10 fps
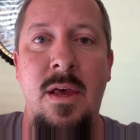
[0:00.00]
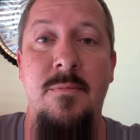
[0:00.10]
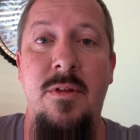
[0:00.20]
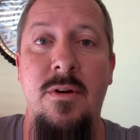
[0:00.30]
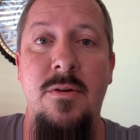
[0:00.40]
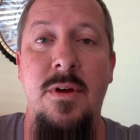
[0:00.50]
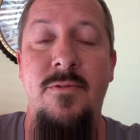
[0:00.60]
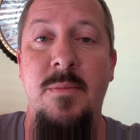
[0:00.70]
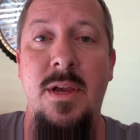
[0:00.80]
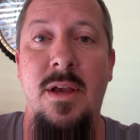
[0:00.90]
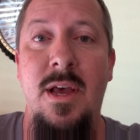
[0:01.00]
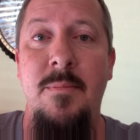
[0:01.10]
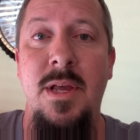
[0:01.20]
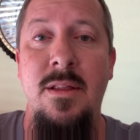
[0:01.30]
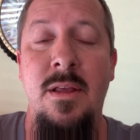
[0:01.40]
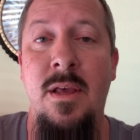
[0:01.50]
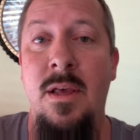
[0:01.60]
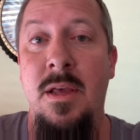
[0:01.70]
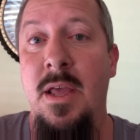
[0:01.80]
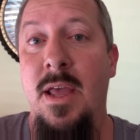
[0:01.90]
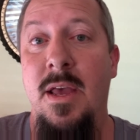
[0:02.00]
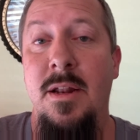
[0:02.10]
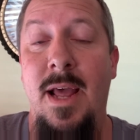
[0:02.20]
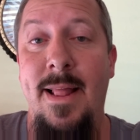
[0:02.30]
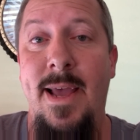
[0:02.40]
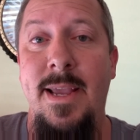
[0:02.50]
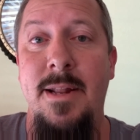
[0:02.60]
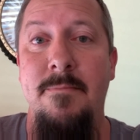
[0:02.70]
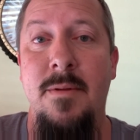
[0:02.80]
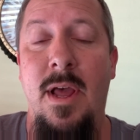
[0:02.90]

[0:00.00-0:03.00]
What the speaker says: So if you make a comment and I like it,